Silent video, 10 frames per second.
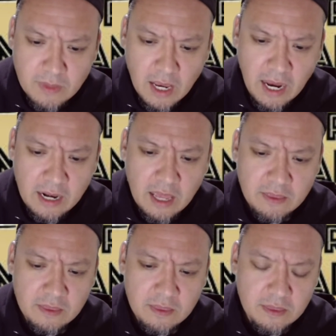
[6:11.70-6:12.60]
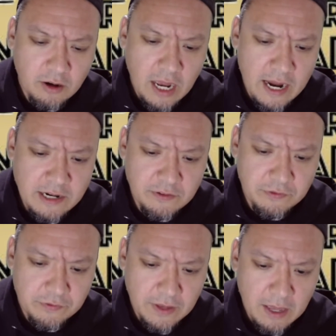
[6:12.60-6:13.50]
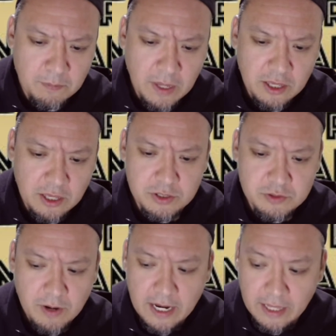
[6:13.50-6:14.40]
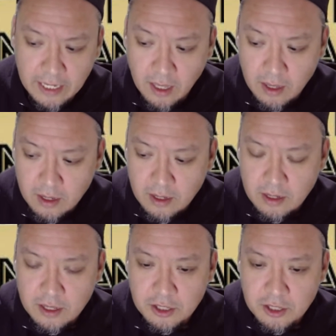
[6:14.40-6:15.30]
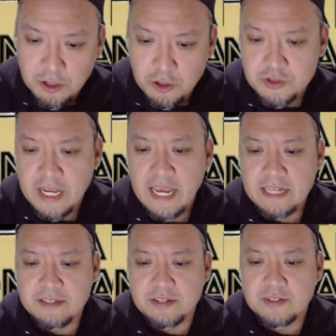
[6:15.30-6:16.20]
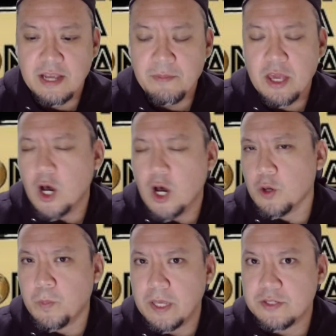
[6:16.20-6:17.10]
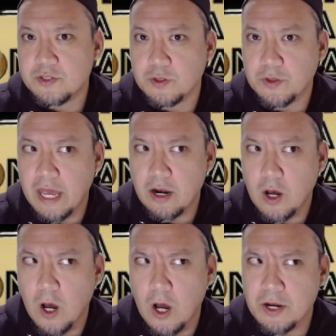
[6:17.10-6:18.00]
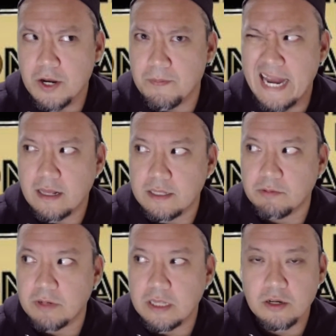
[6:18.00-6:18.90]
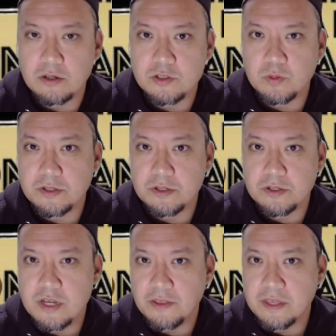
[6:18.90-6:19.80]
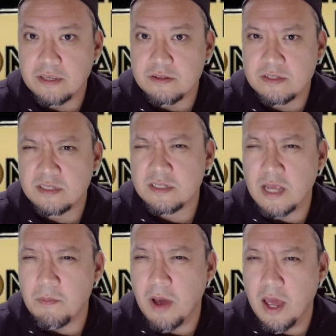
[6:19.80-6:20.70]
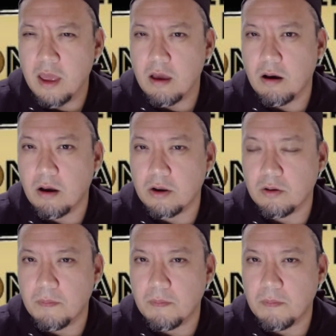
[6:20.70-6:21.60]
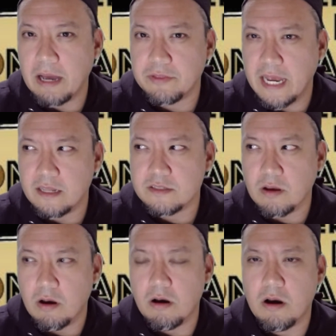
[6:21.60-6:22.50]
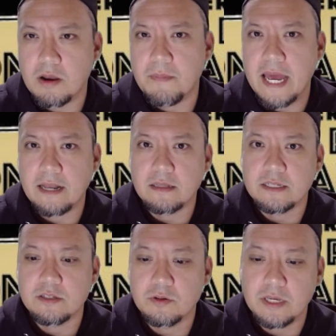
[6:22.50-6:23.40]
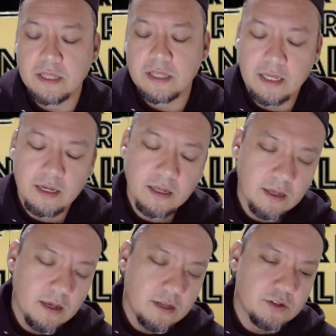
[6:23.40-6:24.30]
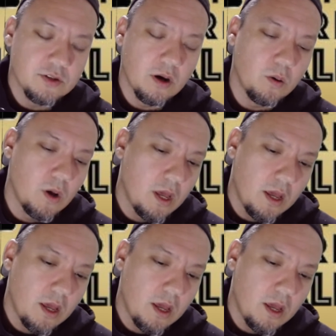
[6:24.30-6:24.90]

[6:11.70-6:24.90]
and they're kind of ambiguous, right? Like you're saying it's a semi-auto pistol that automatically reloads. Well, there's nothing semi-auto about that. It's automatically doing it. So